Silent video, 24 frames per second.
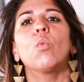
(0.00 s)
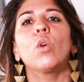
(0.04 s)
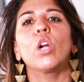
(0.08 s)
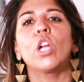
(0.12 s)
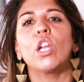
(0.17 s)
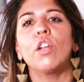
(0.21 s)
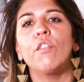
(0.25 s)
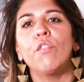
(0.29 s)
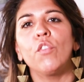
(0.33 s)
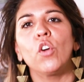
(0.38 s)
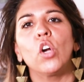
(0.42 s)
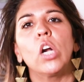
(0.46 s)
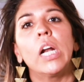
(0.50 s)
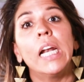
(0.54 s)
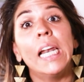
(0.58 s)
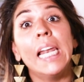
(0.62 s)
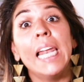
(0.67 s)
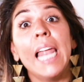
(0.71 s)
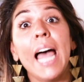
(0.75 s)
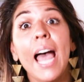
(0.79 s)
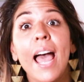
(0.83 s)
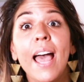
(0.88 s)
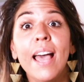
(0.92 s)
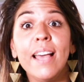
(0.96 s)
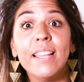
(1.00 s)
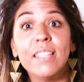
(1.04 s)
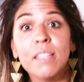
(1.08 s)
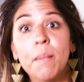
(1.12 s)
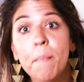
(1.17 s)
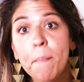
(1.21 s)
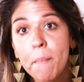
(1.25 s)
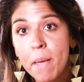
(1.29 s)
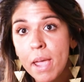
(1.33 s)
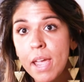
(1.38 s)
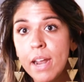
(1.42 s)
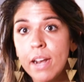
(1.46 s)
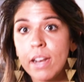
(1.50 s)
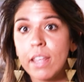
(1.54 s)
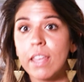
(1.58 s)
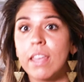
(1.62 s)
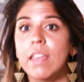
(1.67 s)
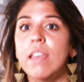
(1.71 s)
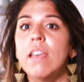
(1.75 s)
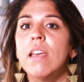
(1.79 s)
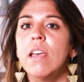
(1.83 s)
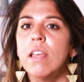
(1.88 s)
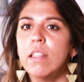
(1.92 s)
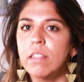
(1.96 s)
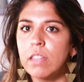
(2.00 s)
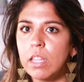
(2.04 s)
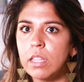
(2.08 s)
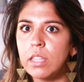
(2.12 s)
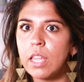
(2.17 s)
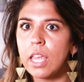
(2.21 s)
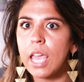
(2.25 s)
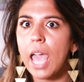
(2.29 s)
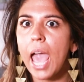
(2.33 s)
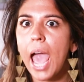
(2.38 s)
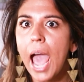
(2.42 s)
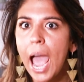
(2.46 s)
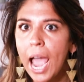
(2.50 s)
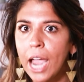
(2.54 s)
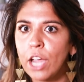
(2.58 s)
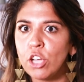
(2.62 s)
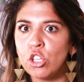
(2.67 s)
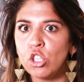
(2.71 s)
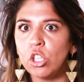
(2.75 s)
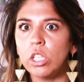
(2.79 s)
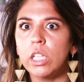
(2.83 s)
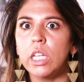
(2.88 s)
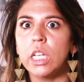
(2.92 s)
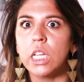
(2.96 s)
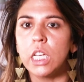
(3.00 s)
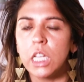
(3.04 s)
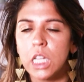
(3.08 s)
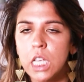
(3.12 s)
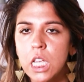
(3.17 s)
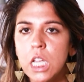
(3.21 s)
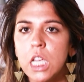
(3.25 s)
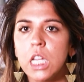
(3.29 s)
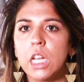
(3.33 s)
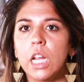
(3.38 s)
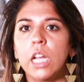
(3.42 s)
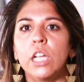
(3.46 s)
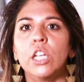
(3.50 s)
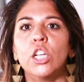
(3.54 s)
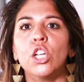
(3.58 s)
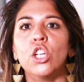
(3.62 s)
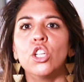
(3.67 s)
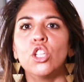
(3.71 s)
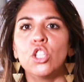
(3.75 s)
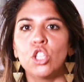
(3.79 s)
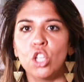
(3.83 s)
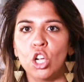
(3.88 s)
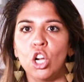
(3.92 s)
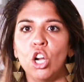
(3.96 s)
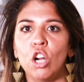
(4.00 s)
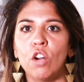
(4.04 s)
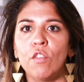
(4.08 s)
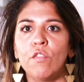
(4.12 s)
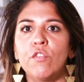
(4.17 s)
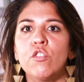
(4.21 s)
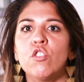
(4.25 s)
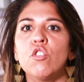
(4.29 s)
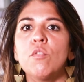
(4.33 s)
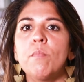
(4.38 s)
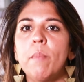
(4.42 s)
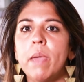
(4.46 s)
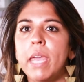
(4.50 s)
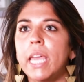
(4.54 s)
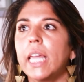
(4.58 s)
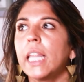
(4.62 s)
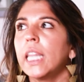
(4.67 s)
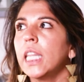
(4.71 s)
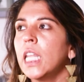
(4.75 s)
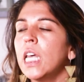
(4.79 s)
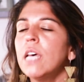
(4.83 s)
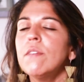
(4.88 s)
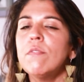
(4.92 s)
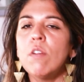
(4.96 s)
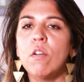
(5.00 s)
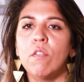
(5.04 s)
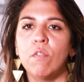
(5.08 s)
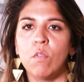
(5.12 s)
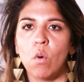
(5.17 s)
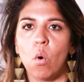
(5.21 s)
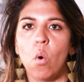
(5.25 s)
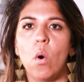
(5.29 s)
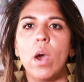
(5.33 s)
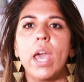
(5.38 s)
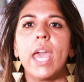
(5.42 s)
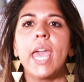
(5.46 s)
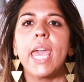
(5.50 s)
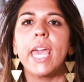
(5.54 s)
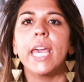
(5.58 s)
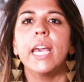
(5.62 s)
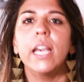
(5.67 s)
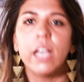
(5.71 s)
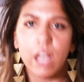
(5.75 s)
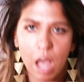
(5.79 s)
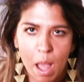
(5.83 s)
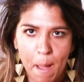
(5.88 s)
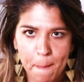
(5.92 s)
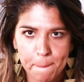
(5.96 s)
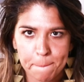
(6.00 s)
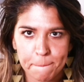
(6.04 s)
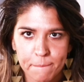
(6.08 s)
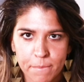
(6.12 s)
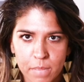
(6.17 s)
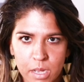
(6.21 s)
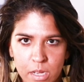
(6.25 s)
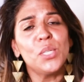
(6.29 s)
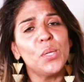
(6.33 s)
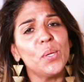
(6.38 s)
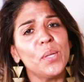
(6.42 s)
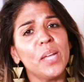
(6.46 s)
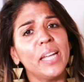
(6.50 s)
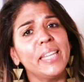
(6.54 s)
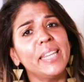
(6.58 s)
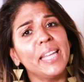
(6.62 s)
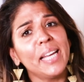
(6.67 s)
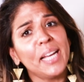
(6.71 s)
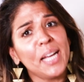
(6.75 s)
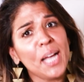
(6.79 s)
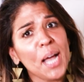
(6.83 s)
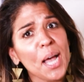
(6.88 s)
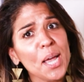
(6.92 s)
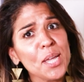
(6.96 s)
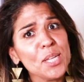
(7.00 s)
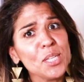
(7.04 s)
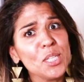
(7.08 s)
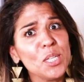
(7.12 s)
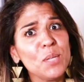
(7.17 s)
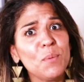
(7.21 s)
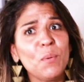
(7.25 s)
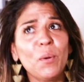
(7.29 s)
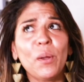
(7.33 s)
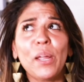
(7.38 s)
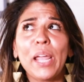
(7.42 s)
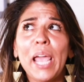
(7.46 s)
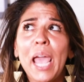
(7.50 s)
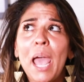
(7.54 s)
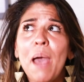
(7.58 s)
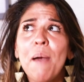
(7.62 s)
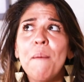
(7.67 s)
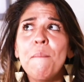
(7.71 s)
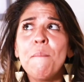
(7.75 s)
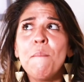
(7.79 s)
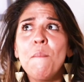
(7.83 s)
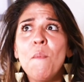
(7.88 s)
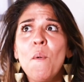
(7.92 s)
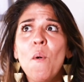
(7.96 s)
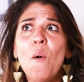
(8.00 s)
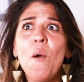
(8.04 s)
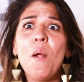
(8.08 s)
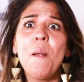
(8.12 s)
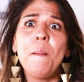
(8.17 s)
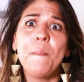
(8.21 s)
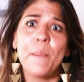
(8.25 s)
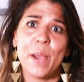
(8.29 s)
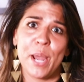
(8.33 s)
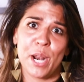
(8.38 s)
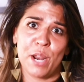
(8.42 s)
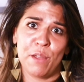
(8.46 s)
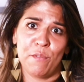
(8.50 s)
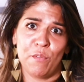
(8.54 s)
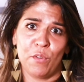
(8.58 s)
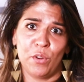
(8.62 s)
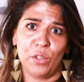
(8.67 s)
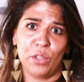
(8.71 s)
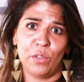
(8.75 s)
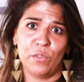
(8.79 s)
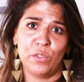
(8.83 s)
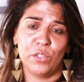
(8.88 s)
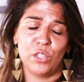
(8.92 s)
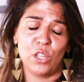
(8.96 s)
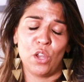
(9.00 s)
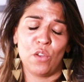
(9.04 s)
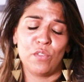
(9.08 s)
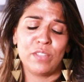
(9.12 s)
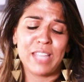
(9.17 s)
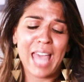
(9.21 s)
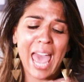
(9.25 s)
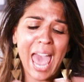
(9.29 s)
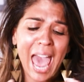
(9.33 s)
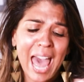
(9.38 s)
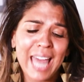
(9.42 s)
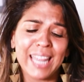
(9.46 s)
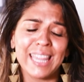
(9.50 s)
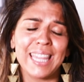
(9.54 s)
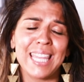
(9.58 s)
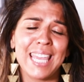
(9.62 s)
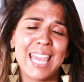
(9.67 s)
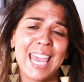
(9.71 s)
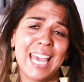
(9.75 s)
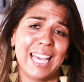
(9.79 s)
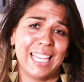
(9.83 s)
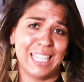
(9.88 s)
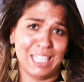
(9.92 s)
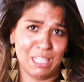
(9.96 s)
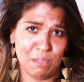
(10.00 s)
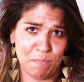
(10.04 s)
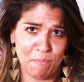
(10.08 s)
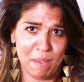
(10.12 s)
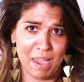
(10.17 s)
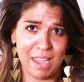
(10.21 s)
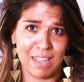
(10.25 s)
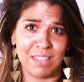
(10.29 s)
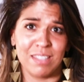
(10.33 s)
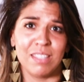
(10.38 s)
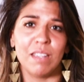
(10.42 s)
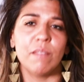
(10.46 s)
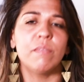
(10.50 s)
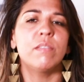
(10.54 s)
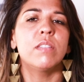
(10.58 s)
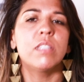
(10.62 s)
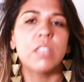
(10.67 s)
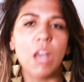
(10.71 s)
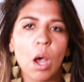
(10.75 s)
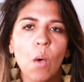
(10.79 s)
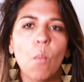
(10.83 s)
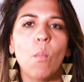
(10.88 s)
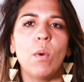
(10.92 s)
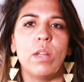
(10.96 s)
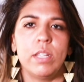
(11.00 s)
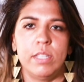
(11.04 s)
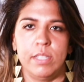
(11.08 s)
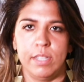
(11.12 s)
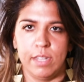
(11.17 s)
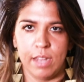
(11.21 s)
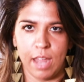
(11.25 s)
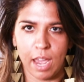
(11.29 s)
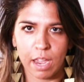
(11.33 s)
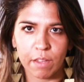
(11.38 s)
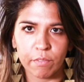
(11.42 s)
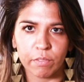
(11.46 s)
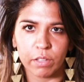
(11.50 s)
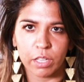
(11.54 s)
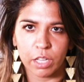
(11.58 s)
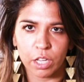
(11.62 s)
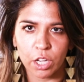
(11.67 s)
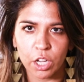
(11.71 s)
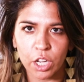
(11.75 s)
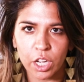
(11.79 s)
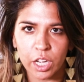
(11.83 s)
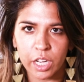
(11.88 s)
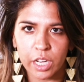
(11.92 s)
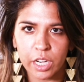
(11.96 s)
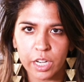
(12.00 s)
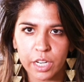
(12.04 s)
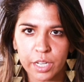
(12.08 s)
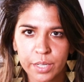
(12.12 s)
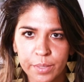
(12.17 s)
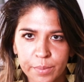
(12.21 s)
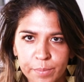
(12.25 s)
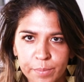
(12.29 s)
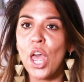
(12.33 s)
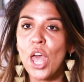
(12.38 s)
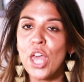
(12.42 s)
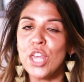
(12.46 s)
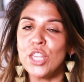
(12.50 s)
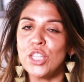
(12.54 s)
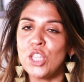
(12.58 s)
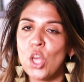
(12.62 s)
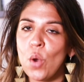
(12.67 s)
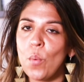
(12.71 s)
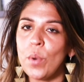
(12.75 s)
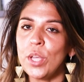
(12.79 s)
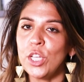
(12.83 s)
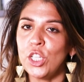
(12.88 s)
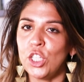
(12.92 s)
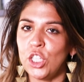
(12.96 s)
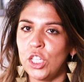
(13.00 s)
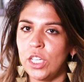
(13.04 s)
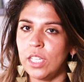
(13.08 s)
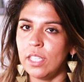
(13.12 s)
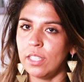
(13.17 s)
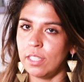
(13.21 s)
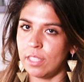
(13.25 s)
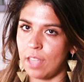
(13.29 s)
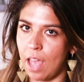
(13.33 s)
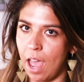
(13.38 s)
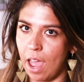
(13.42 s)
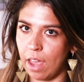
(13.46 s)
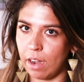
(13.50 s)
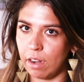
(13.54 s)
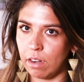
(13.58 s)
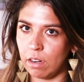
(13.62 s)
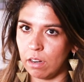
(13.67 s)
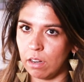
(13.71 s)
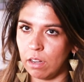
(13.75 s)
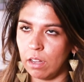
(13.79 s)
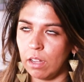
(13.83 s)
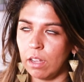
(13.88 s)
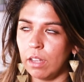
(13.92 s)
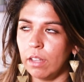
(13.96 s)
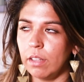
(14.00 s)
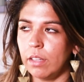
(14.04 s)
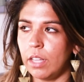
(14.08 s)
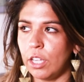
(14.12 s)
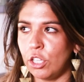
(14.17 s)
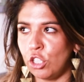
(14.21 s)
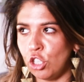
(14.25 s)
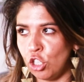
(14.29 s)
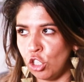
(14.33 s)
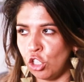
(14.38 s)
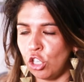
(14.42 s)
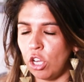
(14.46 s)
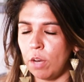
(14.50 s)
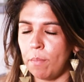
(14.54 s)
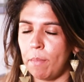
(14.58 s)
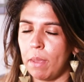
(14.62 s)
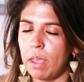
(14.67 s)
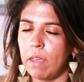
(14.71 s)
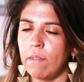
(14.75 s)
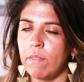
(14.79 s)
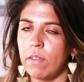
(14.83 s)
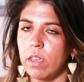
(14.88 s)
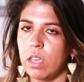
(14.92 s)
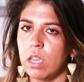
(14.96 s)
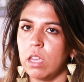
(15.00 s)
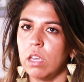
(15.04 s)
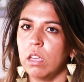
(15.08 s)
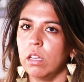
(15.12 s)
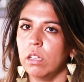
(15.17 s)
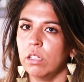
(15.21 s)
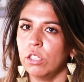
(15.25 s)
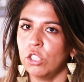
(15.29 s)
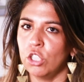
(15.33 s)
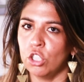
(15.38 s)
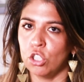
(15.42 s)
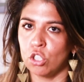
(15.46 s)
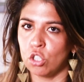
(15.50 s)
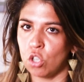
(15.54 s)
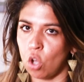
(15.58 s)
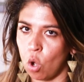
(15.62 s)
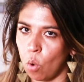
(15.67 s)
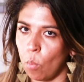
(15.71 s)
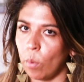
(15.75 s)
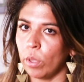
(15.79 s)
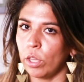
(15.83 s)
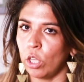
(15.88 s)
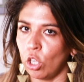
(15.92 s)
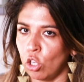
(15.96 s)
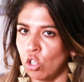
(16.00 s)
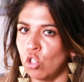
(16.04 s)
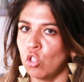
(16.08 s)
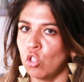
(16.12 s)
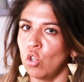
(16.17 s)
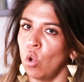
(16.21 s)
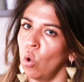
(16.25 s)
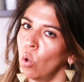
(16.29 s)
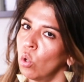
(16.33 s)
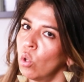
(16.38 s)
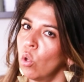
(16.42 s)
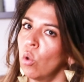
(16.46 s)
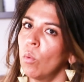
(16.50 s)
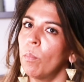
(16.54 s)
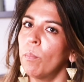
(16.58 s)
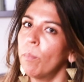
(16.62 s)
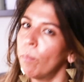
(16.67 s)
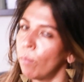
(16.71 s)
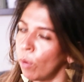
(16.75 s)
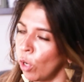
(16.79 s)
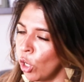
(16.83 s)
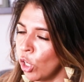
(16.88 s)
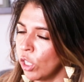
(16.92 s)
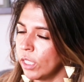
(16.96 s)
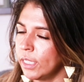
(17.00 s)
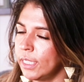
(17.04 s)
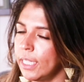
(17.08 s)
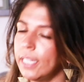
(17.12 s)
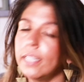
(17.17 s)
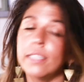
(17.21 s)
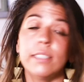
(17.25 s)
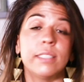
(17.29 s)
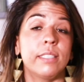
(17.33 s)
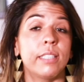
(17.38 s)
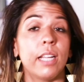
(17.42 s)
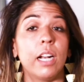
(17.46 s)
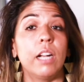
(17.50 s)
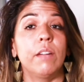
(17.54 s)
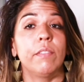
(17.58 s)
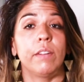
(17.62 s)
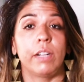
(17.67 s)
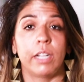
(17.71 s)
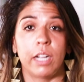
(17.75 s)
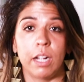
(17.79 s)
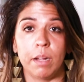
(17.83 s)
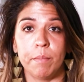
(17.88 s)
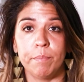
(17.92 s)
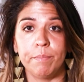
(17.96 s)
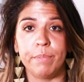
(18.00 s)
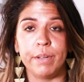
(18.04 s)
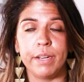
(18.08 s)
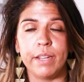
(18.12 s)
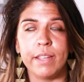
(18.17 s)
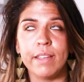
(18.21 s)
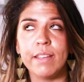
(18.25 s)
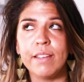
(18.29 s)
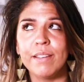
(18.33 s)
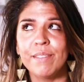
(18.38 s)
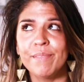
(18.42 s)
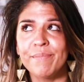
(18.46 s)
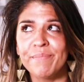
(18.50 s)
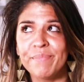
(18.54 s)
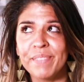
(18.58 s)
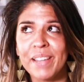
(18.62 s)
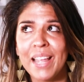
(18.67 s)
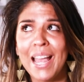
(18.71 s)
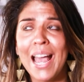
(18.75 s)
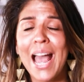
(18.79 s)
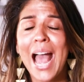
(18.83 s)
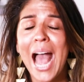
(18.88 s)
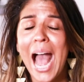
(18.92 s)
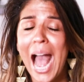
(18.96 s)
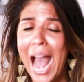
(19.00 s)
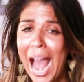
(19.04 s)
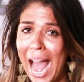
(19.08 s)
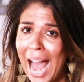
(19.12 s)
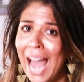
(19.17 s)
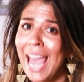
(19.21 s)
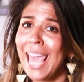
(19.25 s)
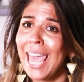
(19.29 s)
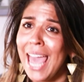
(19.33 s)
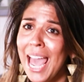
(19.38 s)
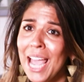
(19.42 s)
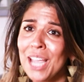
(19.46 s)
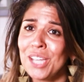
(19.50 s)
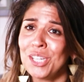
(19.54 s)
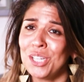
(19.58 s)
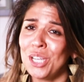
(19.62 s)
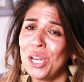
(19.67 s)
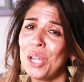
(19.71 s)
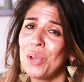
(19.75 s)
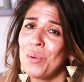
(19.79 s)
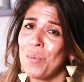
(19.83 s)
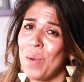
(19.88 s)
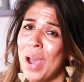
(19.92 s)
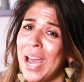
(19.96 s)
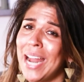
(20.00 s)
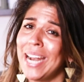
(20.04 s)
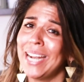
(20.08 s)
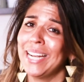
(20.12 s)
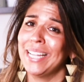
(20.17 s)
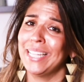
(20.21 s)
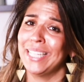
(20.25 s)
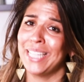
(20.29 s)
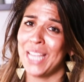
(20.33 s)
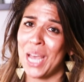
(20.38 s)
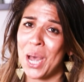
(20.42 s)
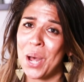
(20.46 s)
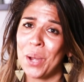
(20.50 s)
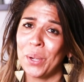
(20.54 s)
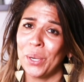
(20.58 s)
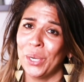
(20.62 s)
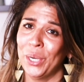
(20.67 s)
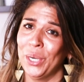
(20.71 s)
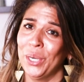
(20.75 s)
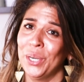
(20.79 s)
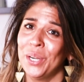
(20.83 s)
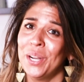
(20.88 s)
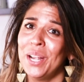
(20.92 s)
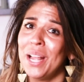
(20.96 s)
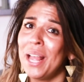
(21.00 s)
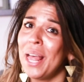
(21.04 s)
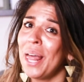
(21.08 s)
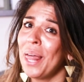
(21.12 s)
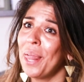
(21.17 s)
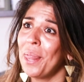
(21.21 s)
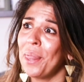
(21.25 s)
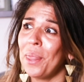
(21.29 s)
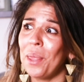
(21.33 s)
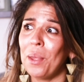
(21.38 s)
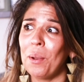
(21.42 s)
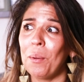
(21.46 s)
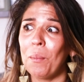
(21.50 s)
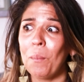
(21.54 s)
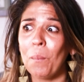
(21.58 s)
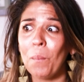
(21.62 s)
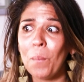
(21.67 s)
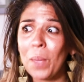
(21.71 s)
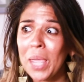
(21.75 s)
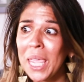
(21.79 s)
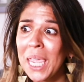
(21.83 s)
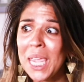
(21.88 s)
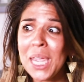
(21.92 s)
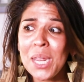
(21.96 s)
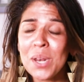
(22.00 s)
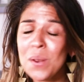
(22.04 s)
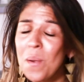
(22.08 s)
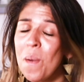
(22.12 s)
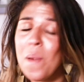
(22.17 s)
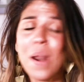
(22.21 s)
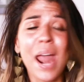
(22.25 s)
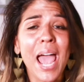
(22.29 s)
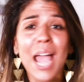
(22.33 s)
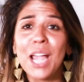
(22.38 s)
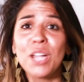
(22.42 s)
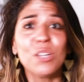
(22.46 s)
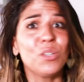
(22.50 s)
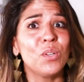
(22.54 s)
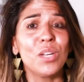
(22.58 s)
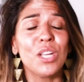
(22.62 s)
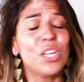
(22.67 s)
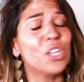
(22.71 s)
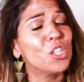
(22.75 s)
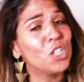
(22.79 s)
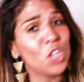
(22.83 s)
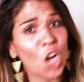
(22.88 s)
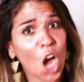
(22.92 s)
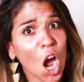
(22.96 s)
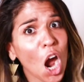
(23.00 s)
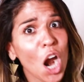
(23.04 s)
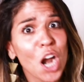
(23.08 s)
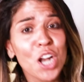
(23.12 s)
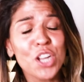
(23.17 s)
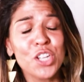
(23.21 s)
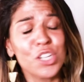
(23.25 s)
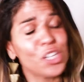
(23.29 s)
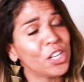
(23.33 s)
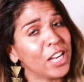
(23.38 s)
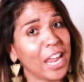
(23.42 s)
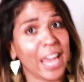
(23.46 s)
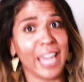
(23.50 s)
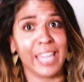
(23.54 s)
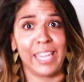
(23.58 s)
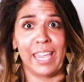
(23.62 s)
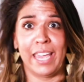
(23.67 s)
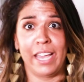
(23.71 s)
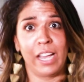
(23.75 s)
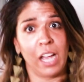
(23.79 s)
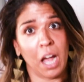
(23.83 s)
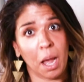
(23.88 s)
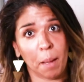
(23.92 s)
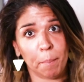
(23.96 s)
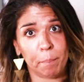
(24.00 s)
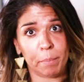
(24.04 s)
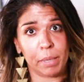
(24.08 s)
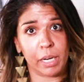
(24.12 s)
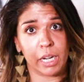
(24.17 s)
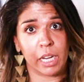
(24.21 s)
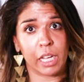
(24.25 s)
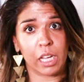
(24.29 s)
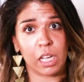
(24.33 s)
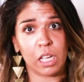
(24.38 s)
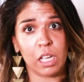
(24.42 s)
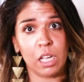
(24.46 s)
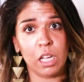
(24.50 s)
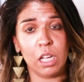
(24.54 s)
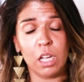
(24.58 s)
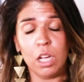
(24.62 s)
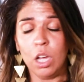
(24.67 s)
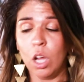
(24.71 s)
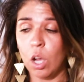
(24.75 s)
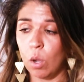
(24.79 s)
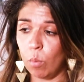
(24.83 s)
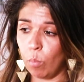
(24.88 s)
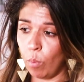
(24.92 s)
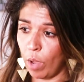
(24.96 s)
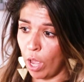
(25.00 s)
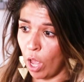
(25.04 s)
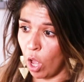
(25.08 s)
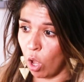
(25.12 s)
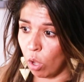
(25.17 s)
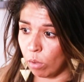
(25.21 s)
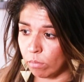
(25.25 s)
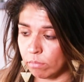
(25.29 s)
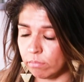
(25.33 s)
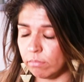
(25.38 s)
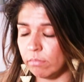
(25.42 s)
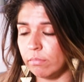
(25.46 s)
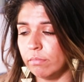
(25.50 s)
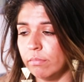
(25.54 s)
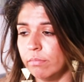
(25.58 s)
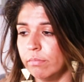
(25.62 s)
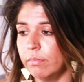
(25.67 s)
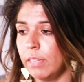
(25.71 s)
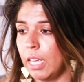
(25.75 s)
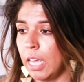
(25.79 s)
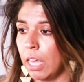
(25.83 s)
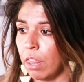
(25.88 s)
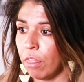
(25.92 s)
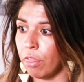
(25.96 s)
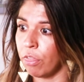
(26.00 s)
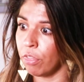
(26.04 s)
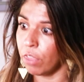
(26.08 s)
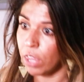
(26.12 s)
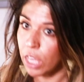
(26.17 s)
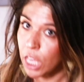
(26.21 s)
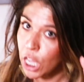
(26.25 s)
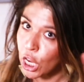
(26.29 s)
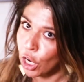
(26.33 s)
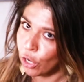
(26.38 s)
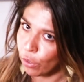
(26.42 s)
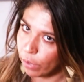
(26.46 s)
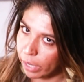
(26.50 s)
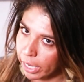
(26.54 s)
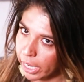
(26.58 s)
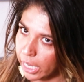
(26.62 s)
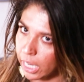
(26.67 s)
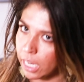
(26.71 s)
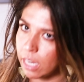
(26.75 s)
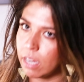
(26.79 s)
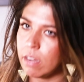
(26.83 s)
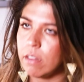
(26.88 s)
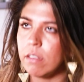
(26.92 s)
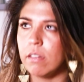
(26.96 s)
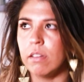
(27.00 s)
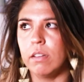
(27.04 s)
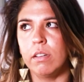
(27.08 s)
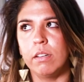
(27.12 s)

working for less money than they actually need and deserve to make livable income, so that the customer can have more money for themselves at the expense of someone's livelihood. So when she said that she should maybe just go with a solo person instead of a company, I actually wanted to tell her that we don't actually charge like a company. Well, in theory,